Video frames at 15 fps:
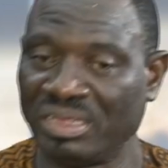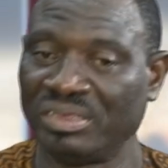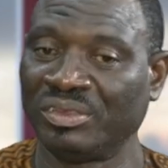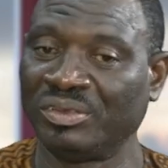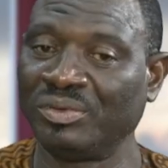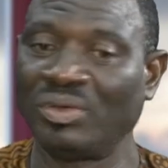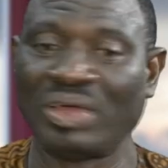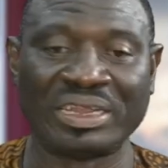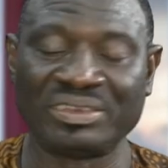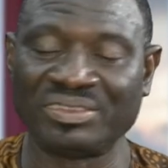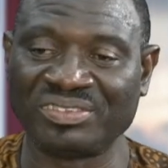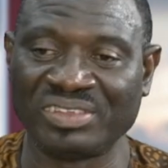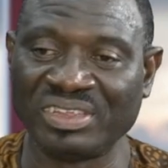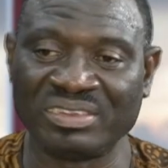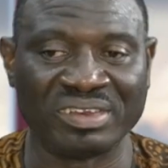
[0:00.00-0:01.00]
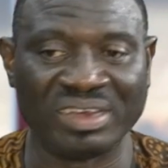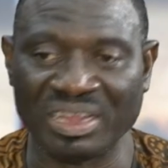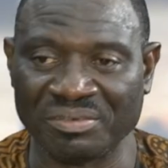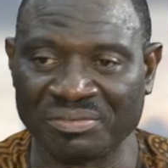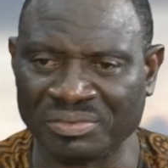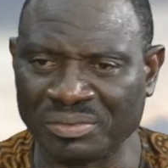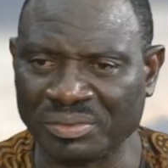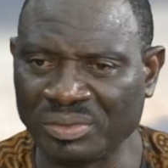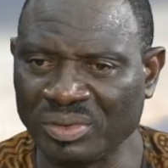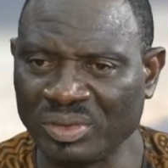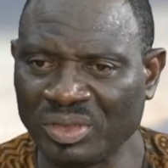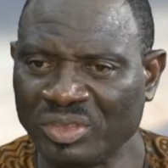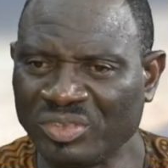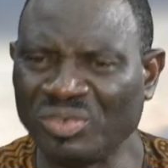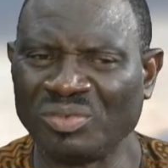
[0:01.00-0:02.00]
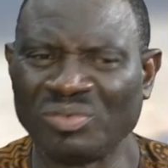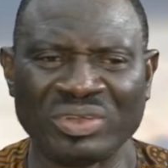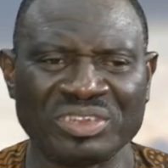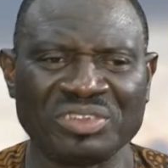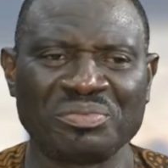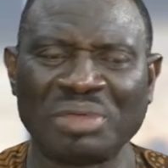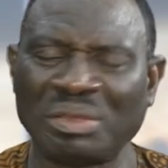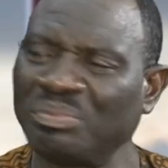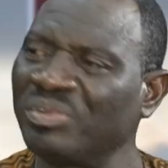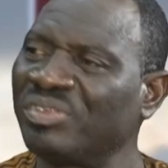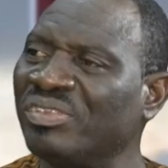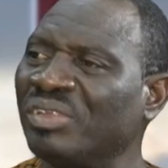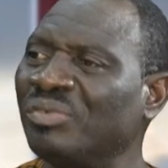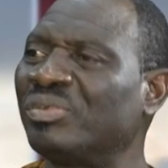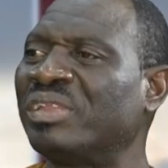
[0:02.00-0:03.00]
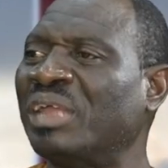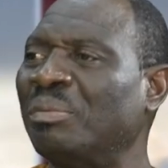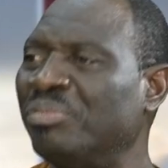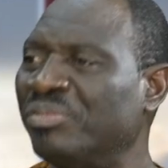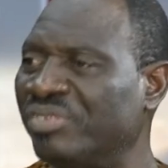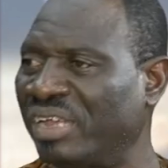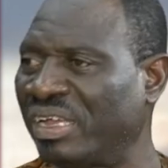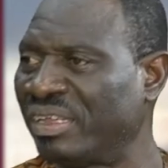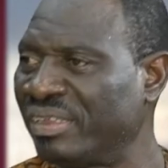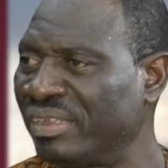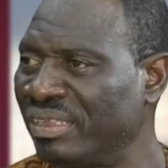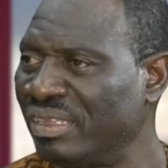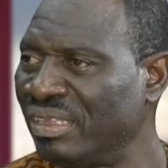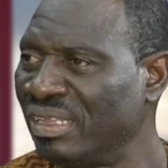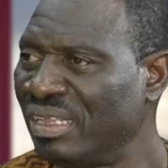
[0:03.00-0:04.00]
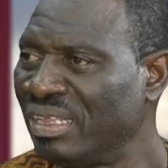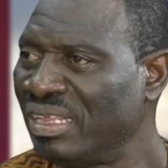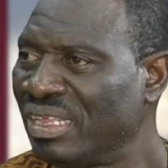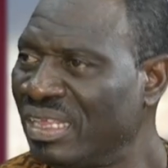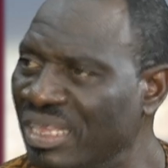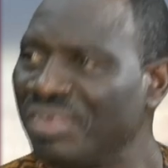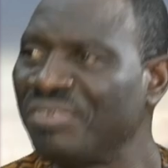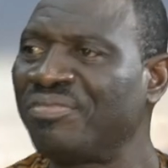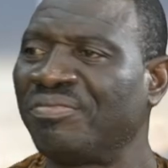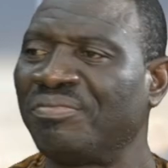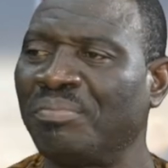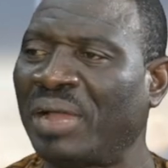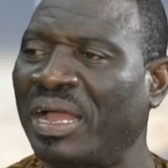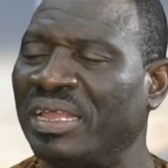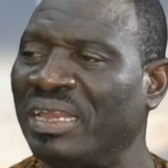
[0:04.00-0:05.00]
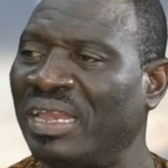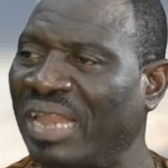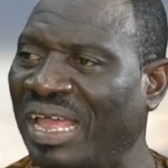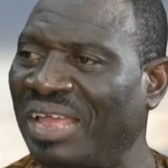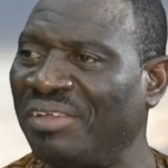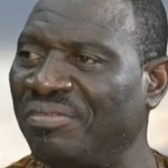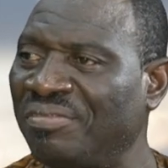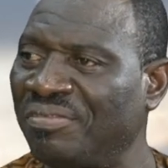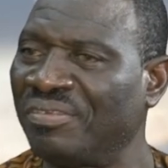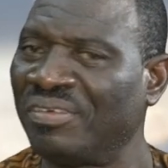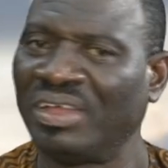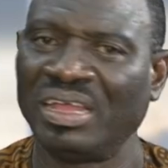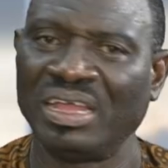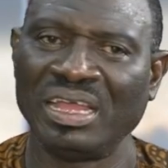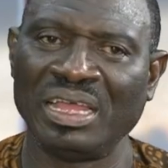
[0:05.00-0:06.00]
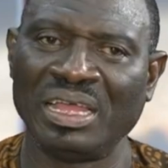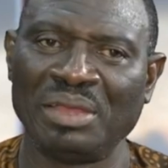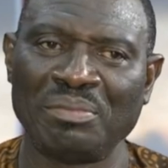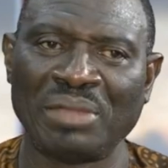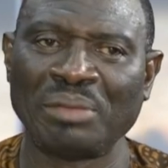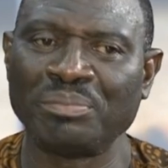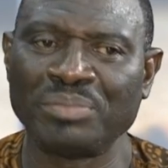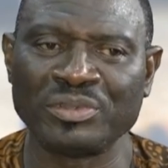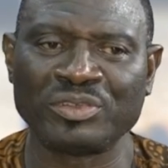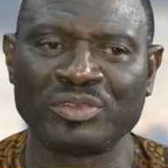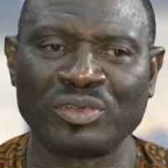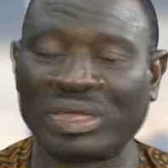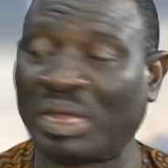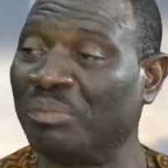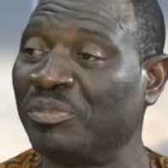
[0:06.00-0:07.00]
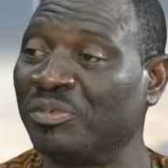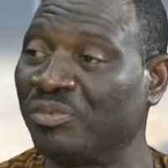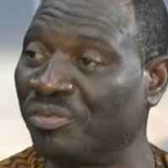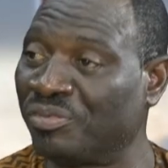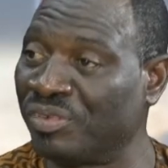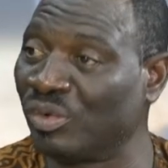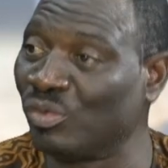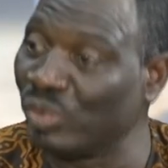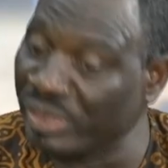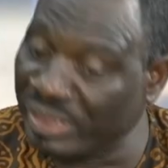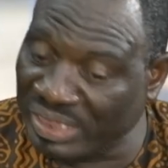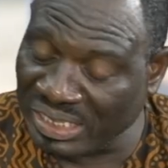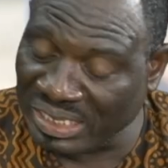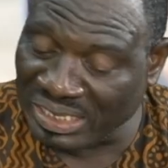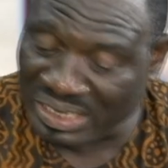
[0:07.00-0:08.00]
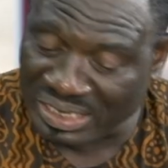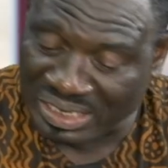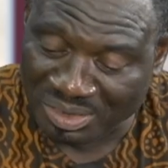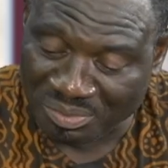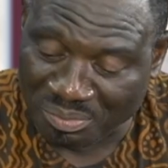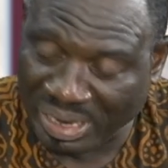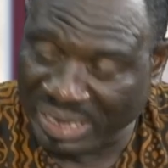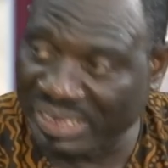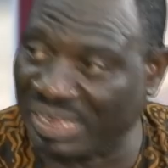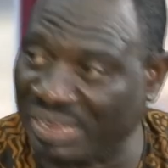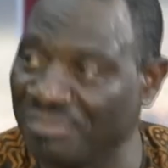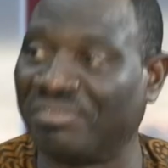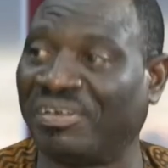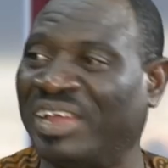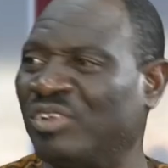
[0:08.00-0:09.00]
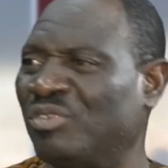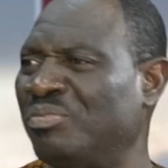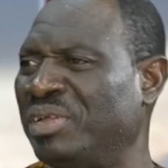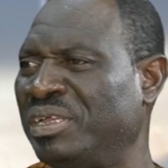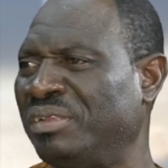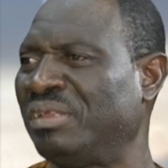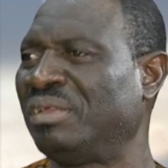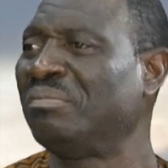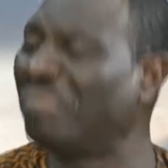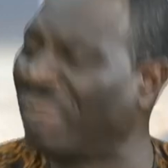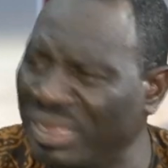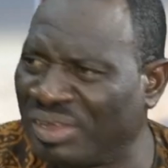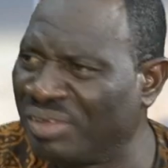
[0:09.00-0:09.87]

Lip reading: you know, at the state level. So what is my business with Abuja? If my life ambition can be fulfilled within my environment. My